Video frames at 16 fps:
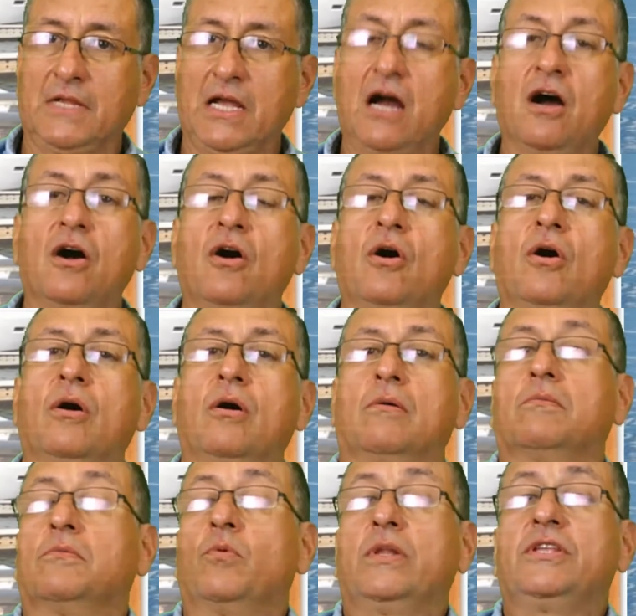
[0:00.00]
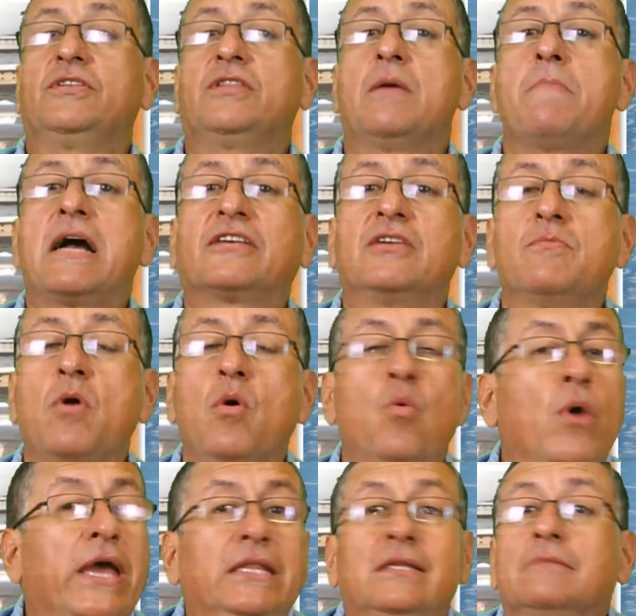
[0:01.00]
Uh, what is the maximum
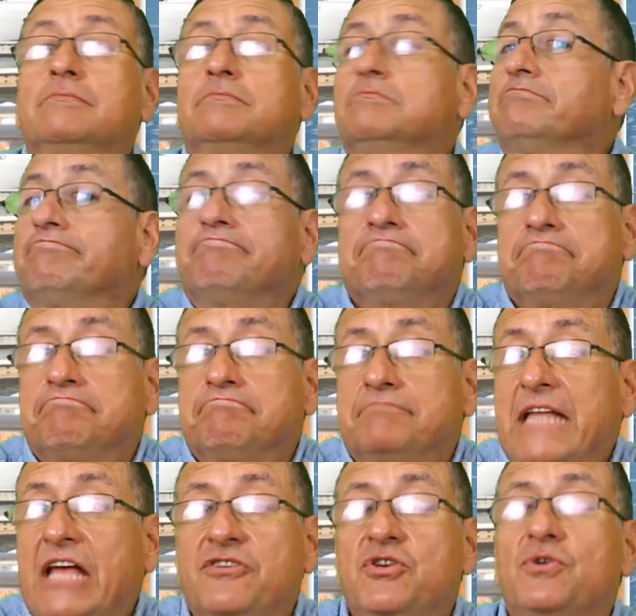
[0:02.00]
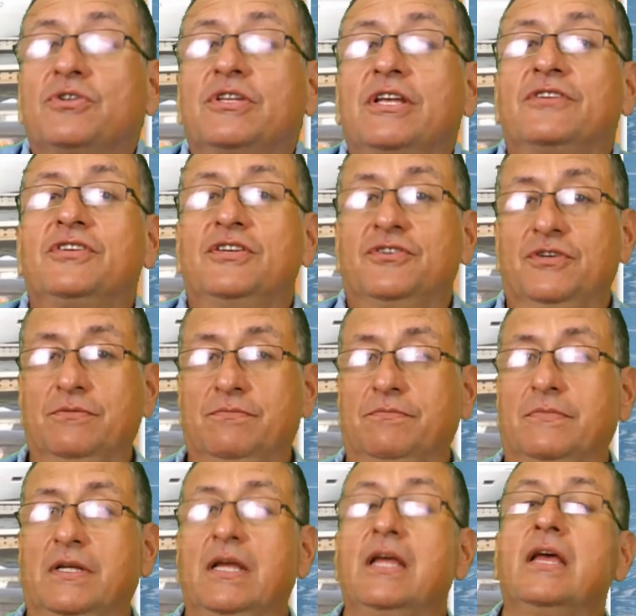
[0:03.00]
weight? That's your decision.
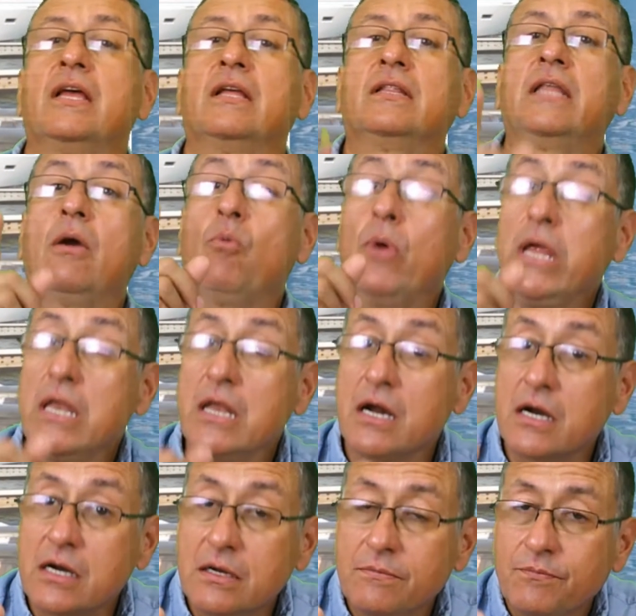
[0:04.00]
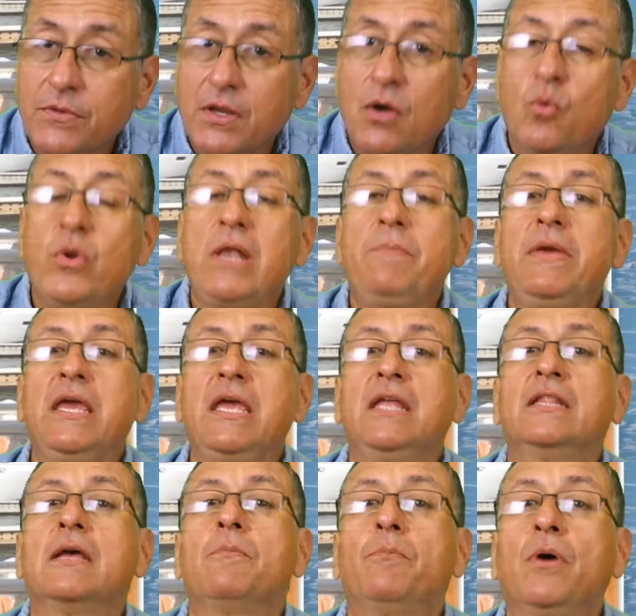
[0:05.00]
The winner will
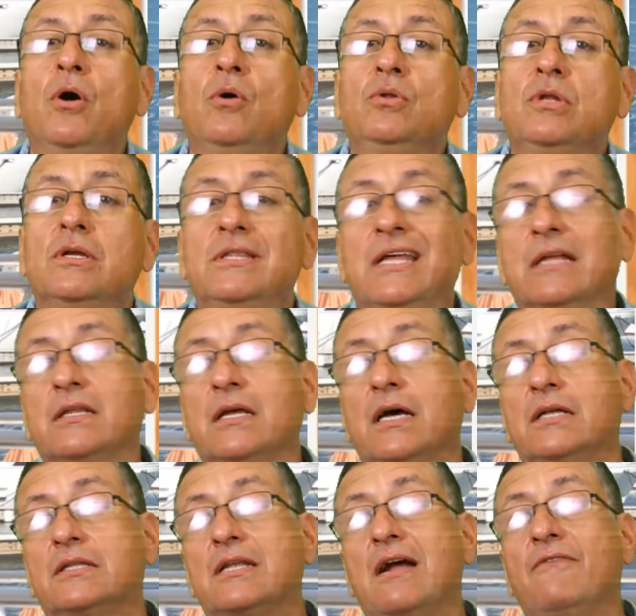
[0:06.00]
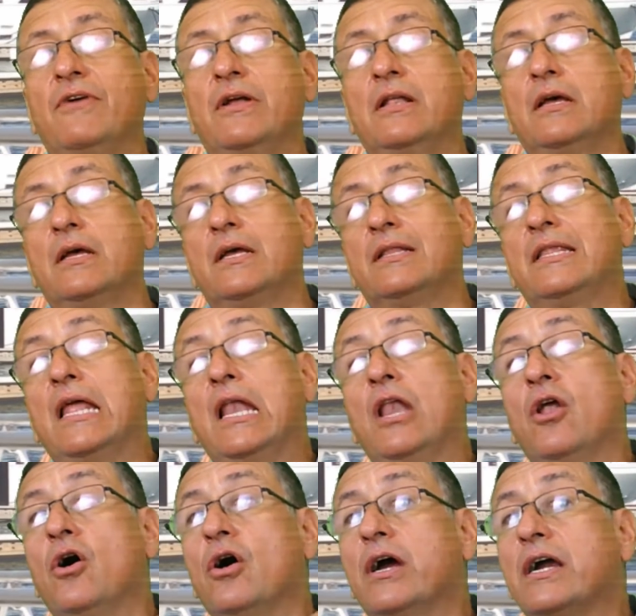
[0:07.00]
be the boat that uh, travels the
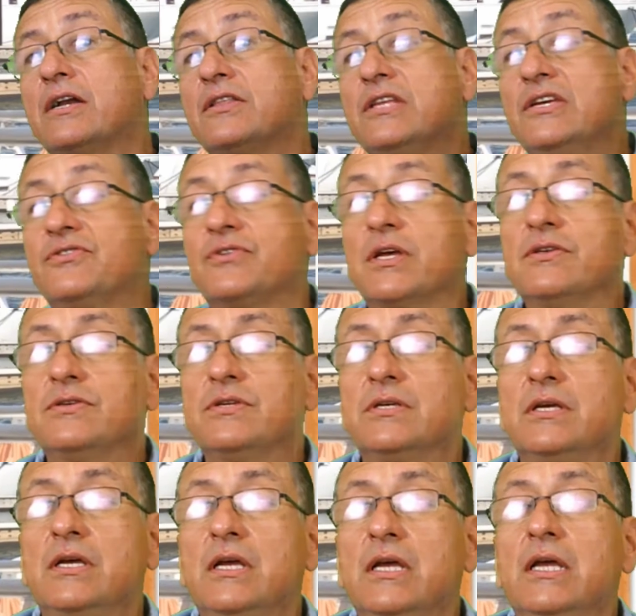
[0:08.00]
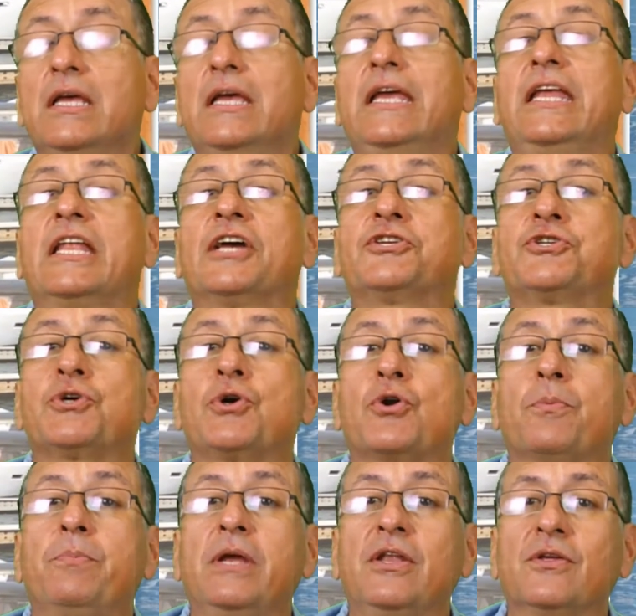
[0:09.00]
longer distance in a
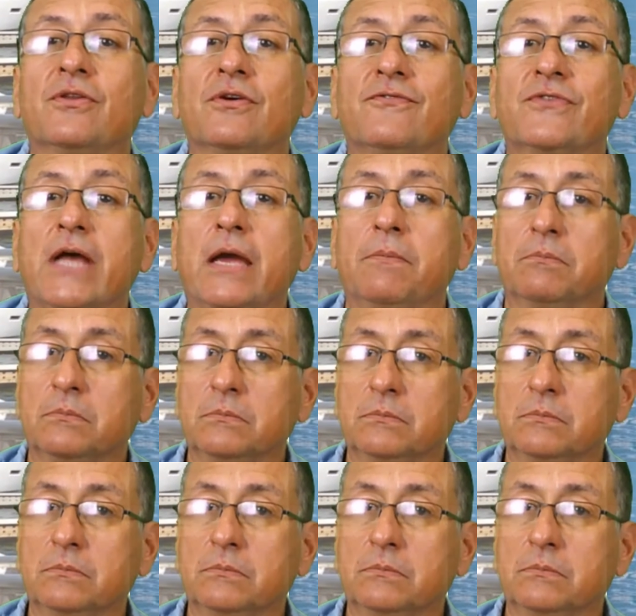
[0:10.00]
short period of time.